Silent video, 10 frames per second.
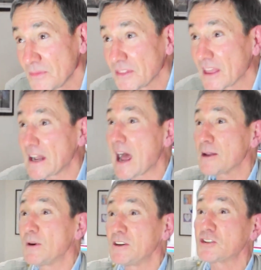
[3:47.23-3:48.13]
than
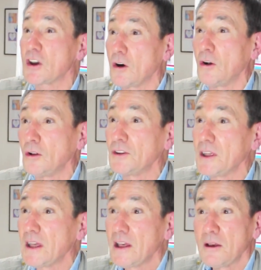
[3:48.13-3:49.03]
I'd been told
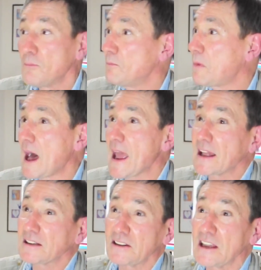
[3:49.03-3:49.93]
by
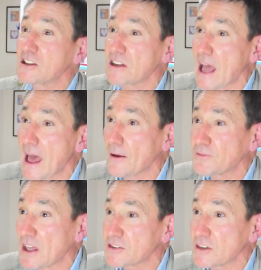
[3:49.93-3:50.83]
at least a half
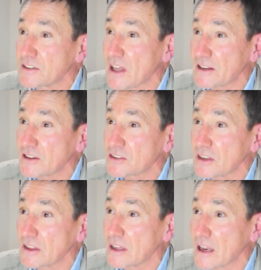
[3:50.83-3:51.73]
dozen dentists in
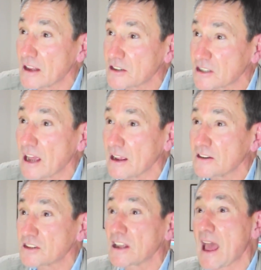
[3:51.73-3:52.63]
the United
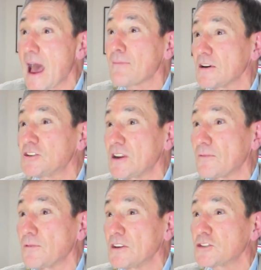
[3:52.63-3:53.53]
States. The average
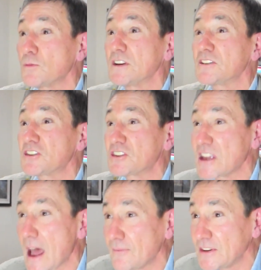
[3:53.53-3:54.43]
difference was
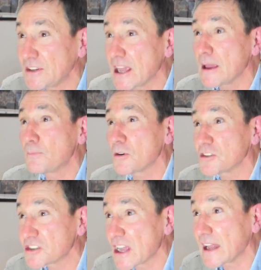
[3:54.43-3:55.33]

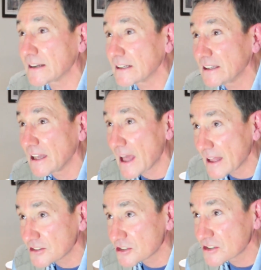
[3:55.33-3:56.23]
70%
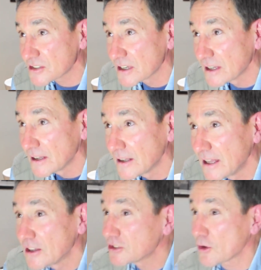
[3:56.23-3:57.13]
less.
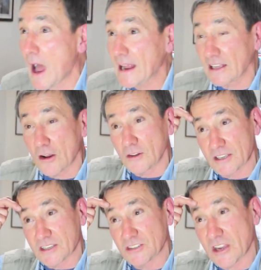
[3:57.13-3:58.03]
So I could only
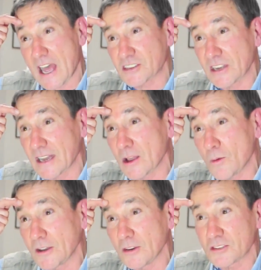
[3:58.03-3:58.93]
suggest to
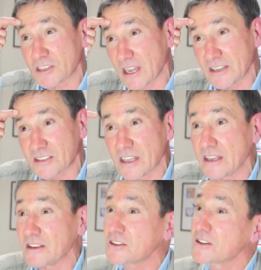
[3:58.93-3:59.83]
anyone who sees
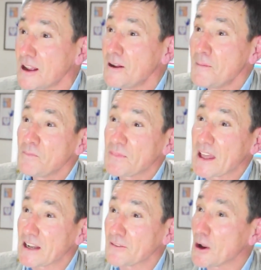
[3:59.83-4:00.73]
this
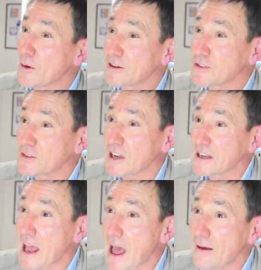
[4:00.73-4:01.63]
that if they're interested in
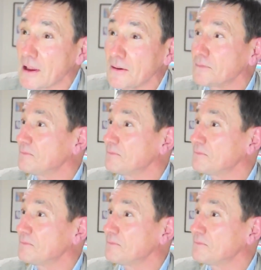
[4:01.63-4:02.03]
having,